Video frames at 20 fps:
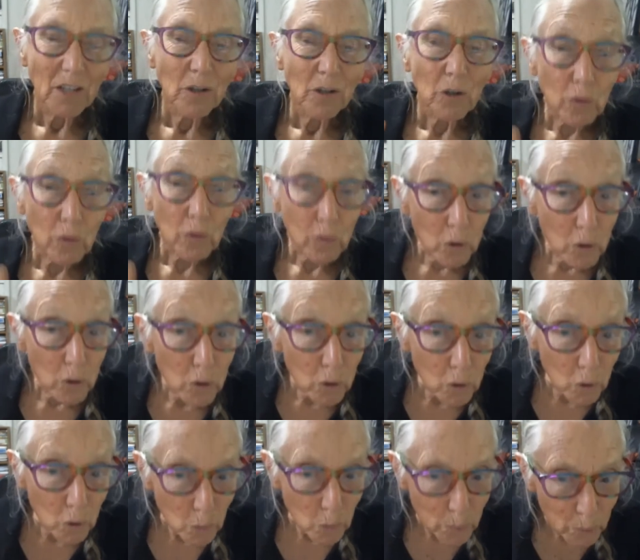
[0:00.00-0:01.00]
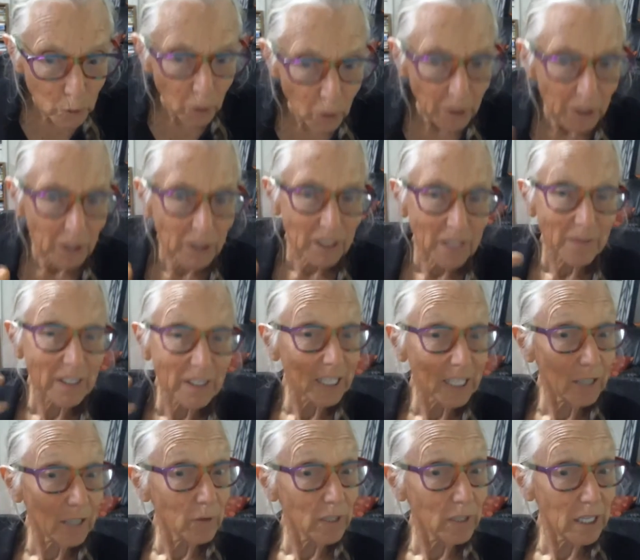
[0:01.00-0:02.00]
true productivity
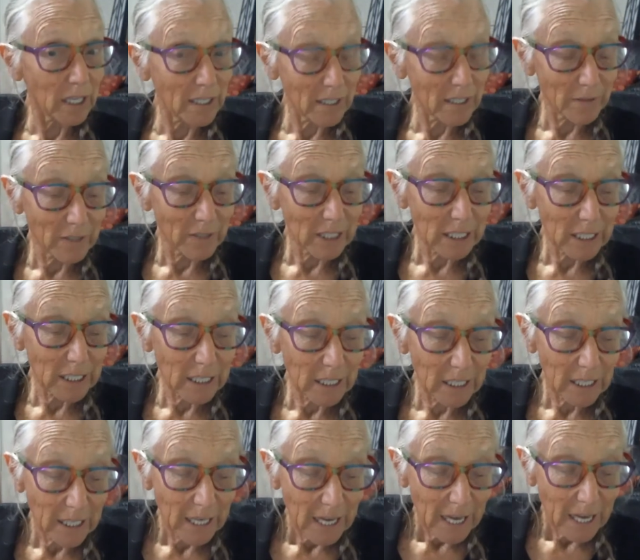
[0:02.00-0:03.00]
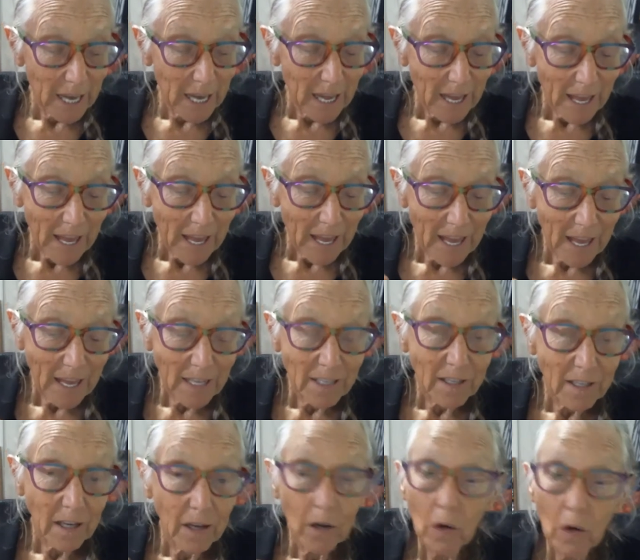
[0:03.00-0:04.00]
and creativity, and
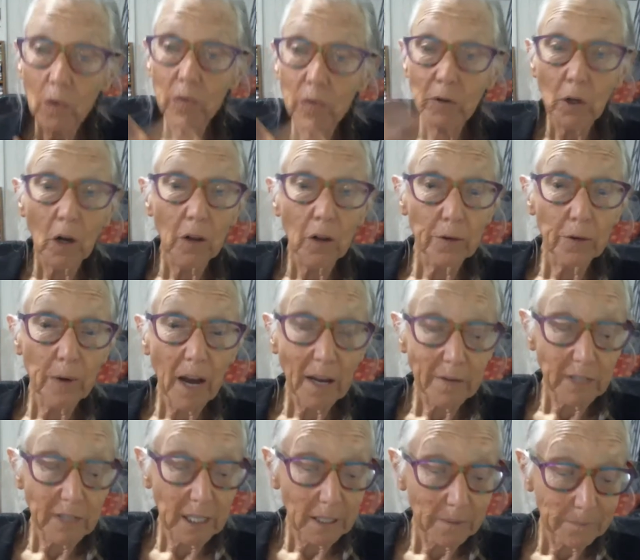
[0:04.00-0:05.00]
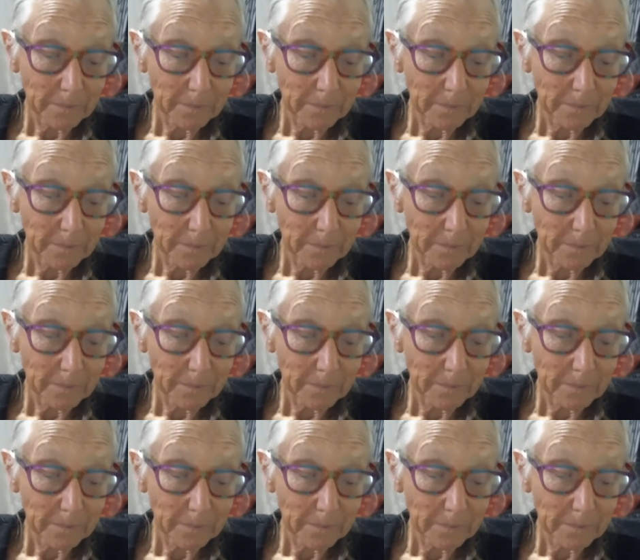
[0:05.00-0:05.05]
overall thriving.